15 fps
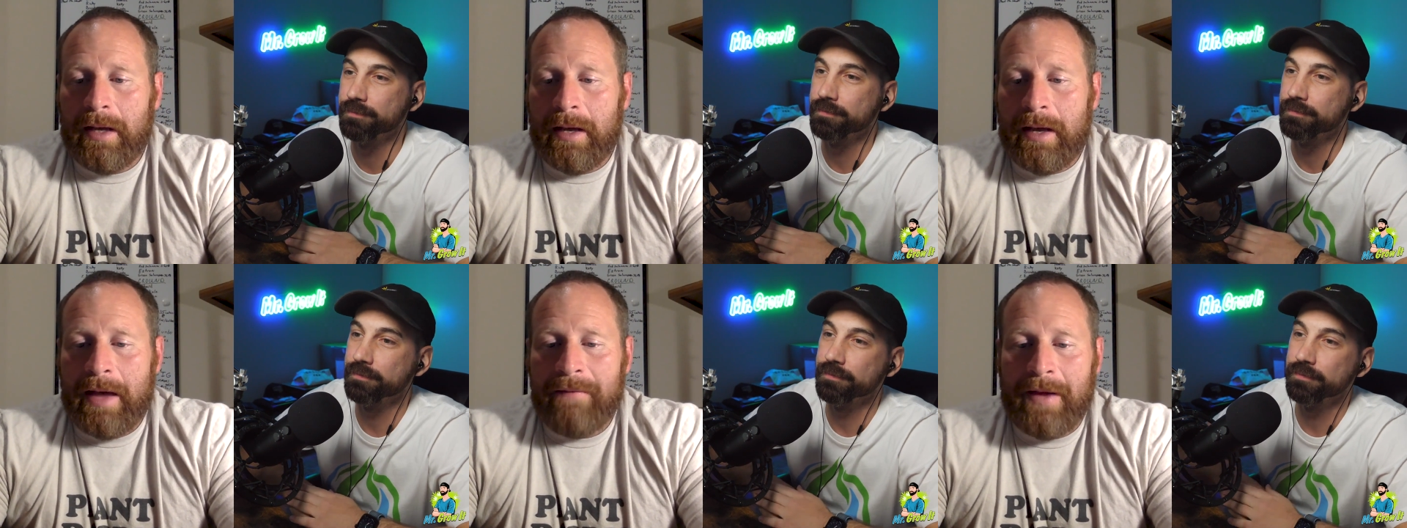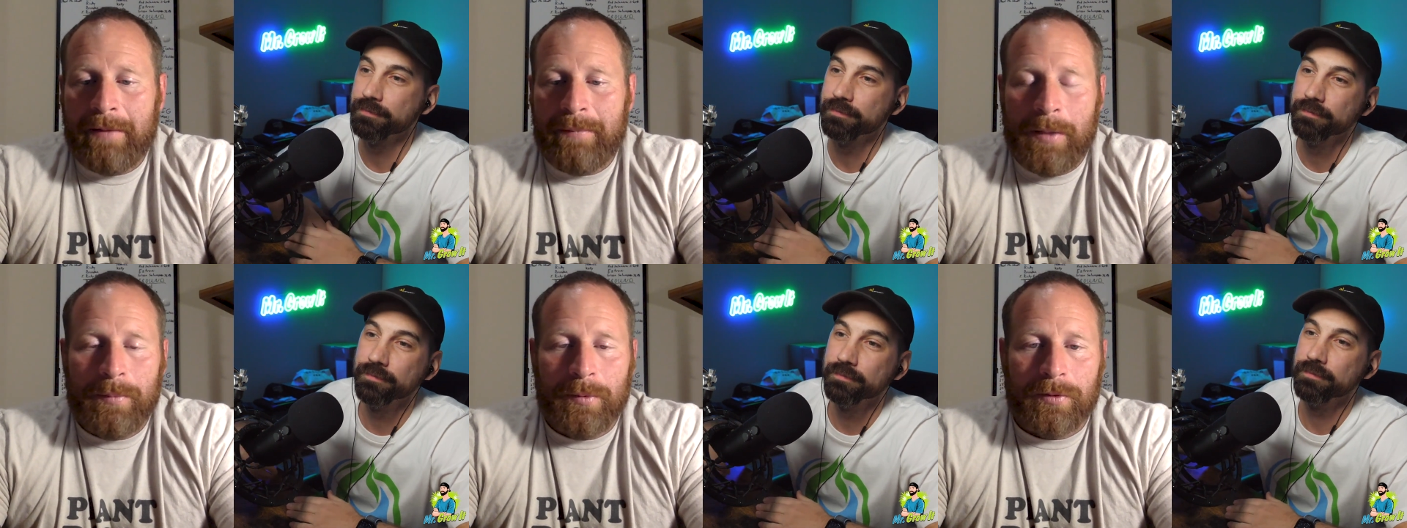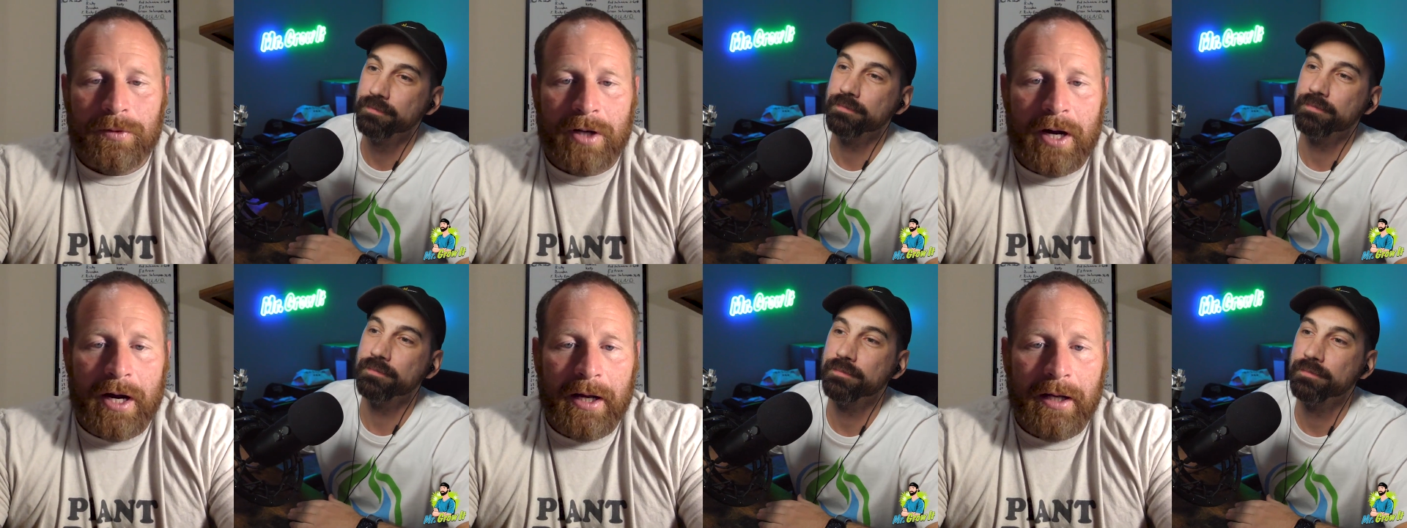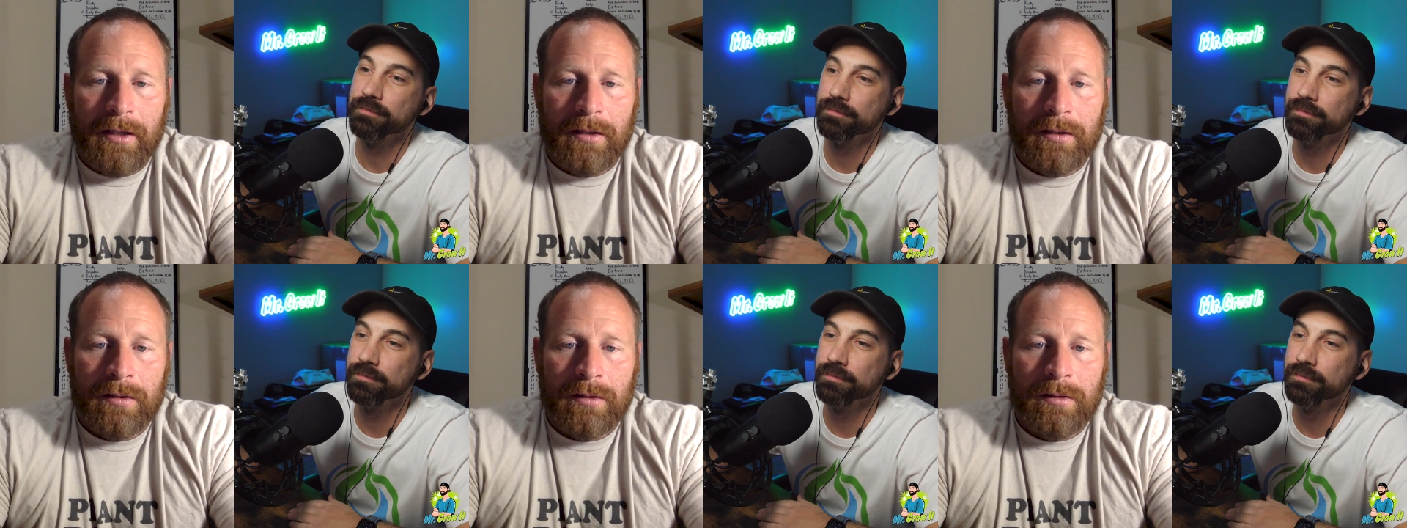Speaker 1: I've had people cry,
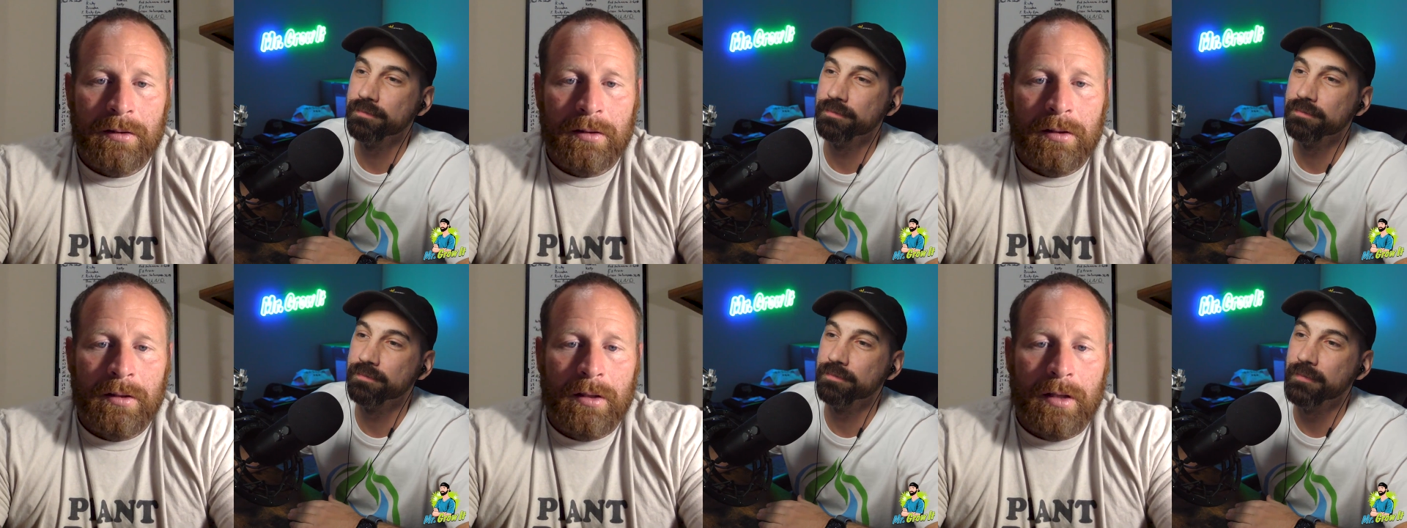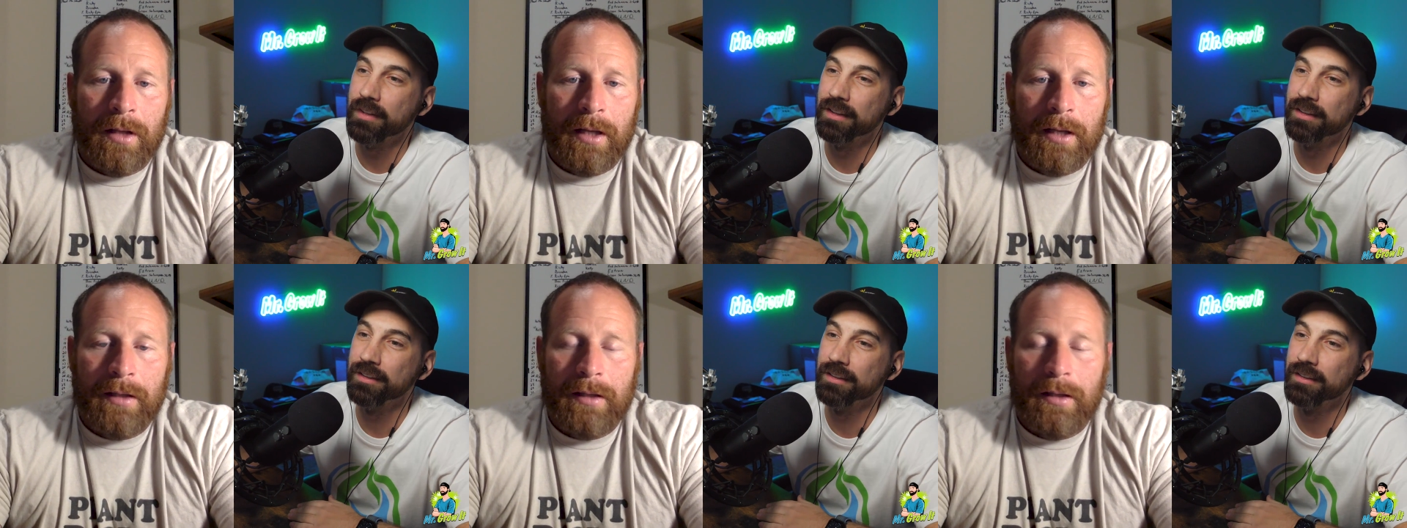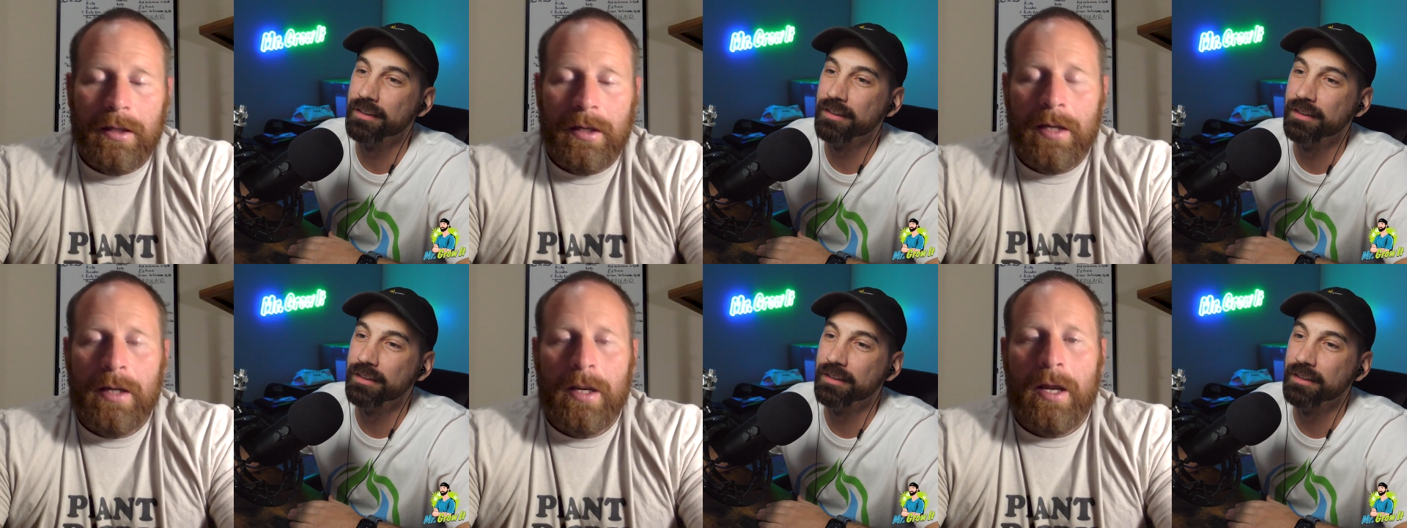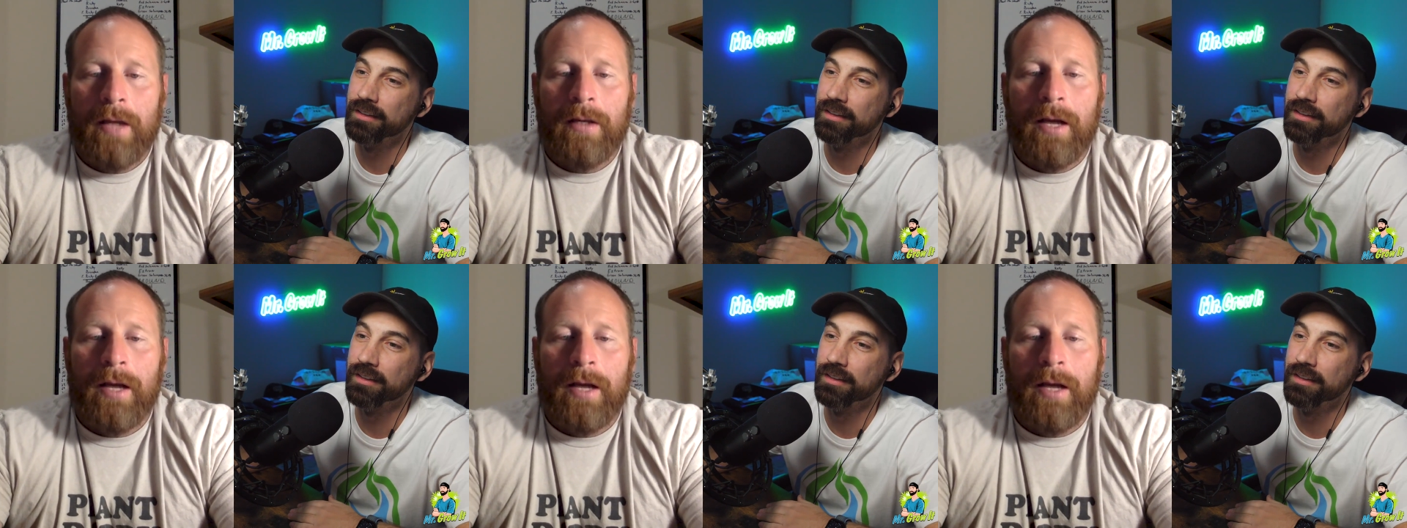and not,